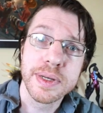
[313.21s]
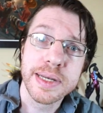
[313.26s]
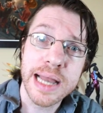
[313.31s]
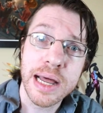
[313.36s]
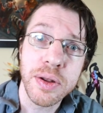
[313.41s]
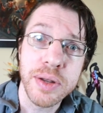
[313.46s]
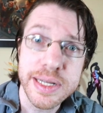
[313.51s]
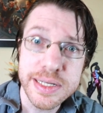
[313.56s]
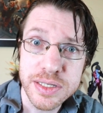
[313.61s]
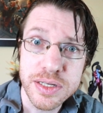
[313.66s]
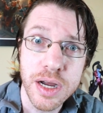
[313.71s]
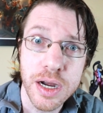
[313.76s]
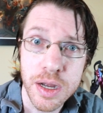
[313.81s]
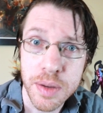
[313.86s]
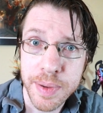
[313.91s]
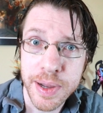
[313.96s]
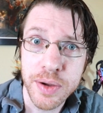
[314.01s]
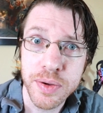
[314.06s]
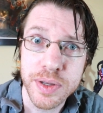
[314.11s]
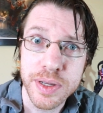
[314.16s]
Now let's talk
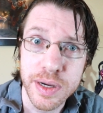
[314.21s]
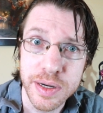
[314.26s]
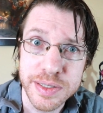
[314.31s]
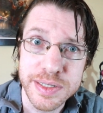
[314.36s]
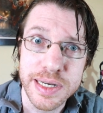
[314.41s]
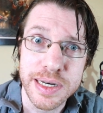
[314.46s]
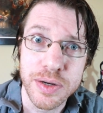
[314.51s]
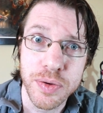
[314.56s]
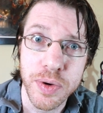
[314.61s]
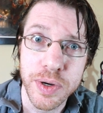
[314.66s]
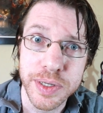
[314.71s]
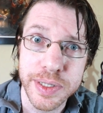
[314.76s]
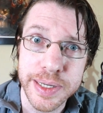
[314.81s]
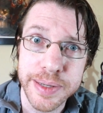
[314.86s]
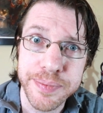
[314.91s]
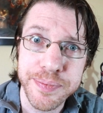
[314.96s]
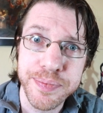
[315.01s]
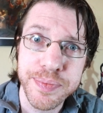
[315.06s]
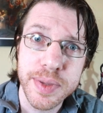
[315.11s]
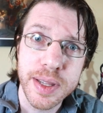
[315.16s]
about Young's
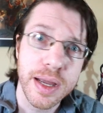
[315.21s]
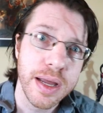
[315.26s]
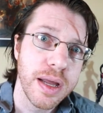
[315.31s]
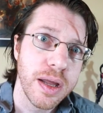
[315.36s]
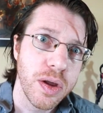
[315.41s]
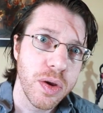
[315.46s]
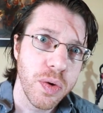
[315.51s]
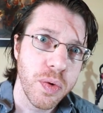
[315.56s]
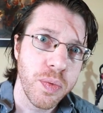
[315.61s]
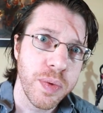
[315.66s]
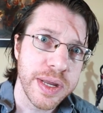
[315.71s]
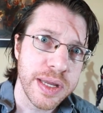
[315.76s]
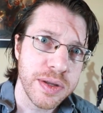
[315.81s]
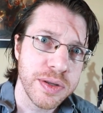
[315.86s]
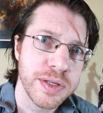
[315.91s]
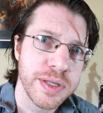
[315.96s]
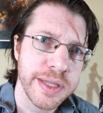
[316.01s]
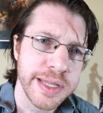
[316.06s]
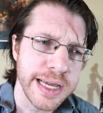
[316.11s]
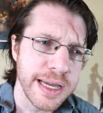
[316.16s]
inequality. When you
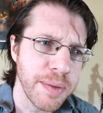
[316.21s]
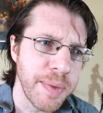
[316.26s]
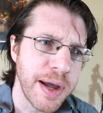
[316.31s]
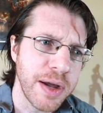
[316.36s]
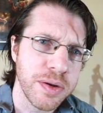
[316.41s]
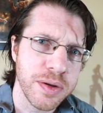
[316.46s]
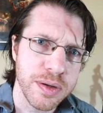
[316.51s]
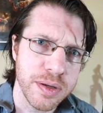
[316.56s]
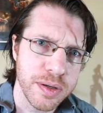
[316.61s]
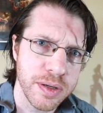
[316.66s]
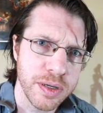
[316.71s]
think about